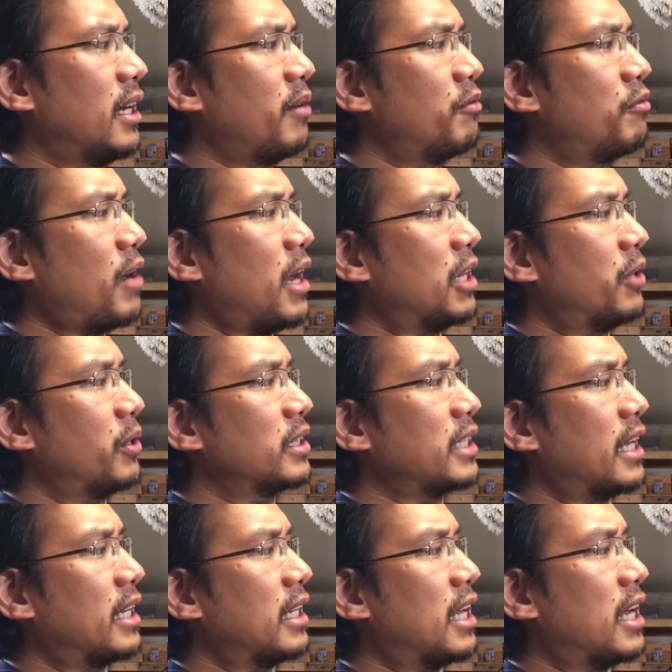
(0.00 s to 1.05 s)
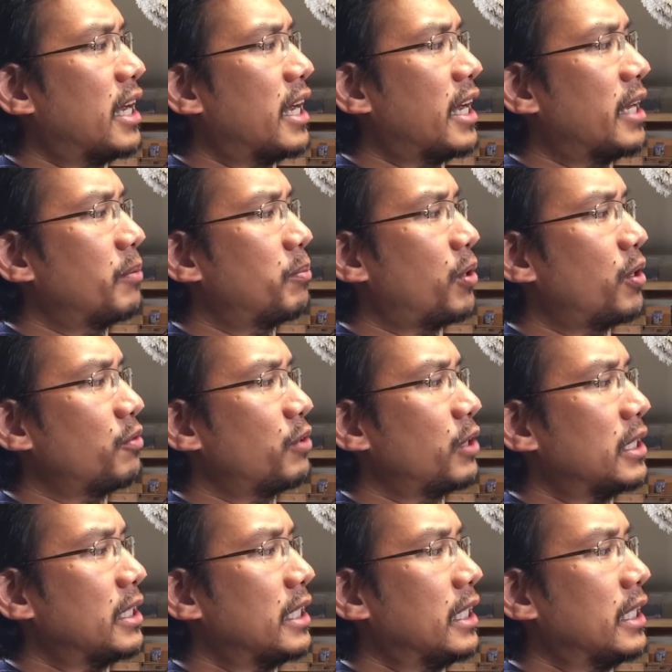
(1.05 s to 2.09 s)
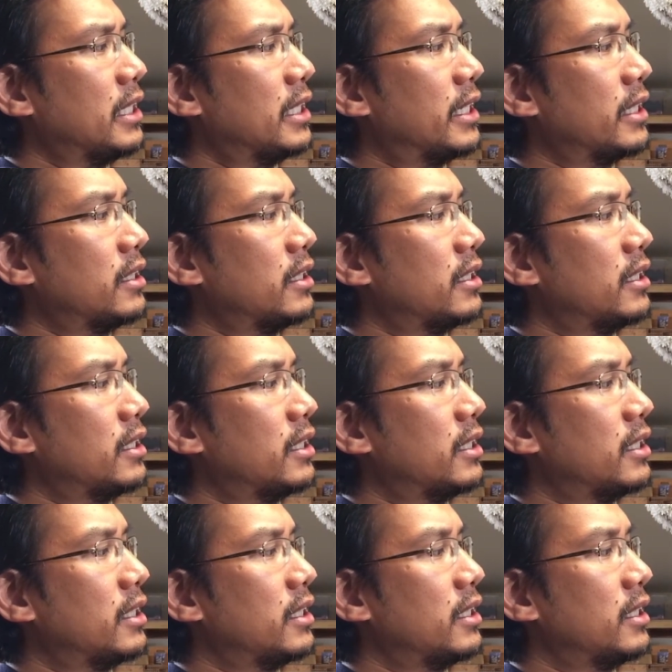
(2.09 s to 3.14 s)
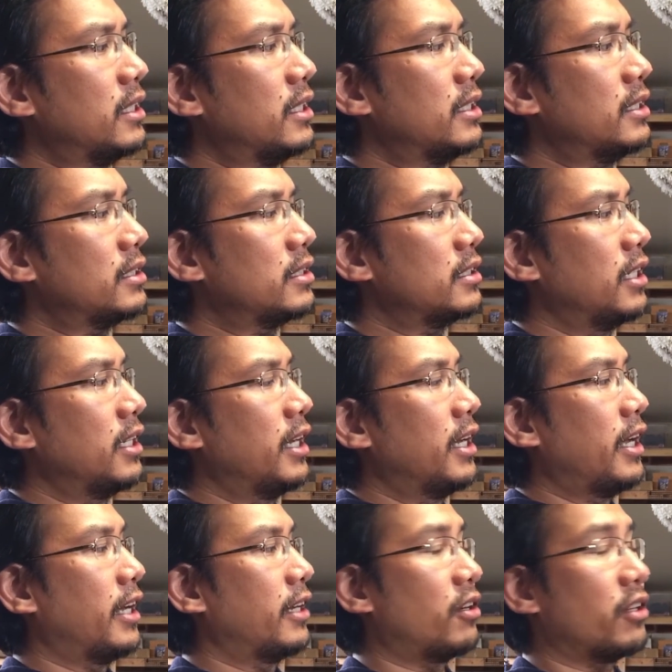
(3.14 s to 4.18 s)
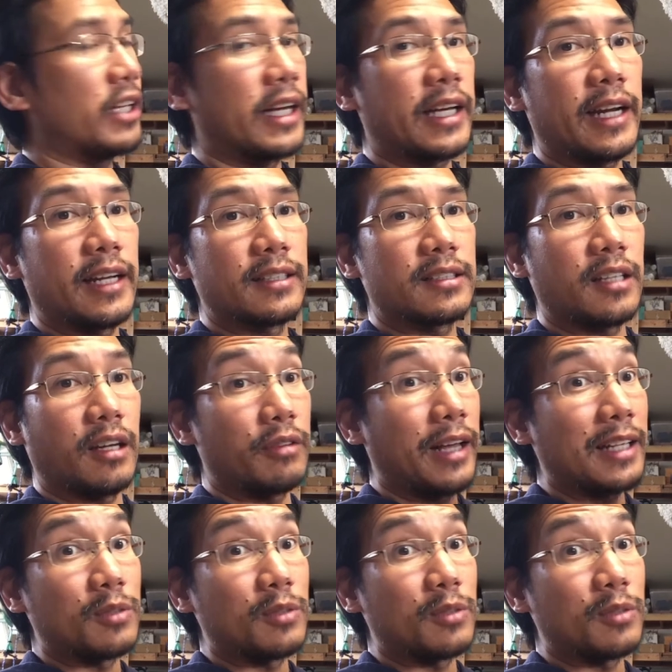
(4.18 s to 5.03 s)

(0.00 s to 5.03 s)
I'm following that line perfectly like this and all that kind of stuff.